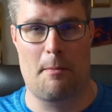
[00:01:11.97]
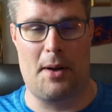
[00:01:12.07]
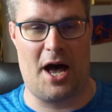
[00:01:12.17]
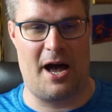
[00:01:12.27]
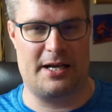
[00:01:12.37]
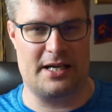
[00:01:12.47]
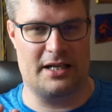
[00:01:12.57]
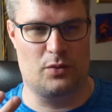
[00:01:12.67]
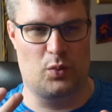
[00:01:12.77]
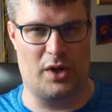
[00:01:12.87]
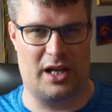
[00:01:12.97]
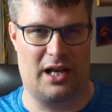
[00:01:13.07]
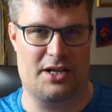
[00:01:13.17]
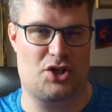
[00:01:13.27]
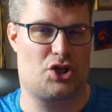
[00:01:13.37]
but it
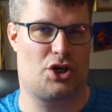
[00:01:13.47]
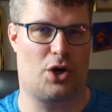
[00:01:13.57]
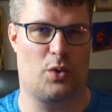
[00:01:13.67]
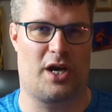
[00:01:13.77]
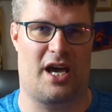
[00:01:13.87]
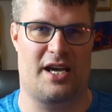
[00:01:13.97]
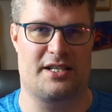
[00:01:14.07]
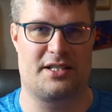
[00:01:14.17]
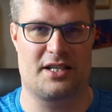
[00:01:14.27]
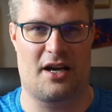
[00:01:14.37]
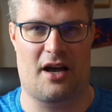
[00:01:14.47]
will showcase